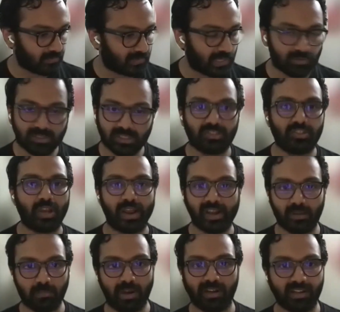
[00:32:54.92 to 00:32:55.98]
there was this
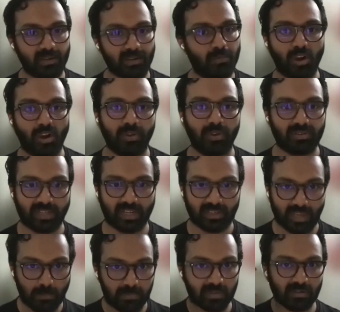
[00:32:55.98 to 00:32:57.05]
giant mental block because I
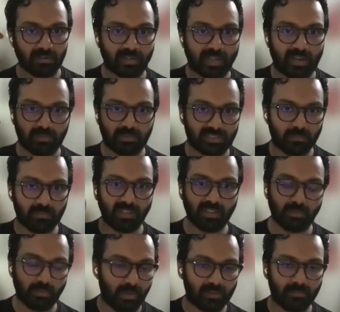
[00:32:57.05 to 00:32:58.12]
kept telling something
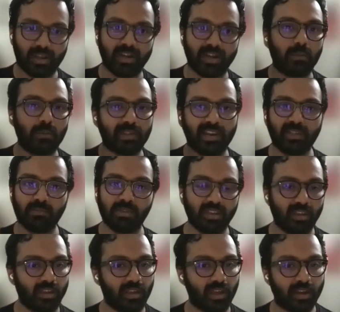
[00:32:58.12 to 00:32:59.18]
in the back of my head kept telling me,
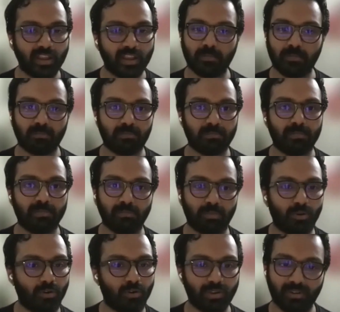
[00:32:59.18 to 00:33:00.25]
"Arey,
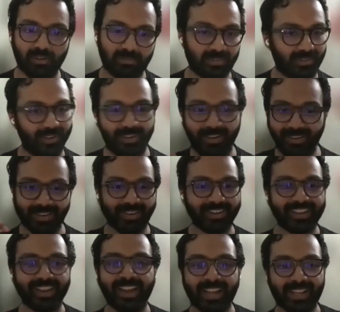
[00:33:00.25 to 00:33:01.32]
bro,
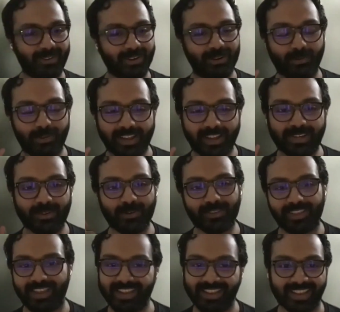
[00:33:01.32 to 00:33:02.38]
you're doing a new
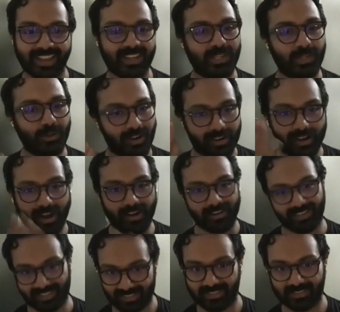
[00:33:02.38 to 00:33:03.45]
thing, and you're an
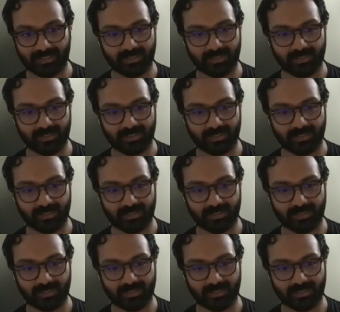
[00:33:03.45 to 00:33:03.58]
artist.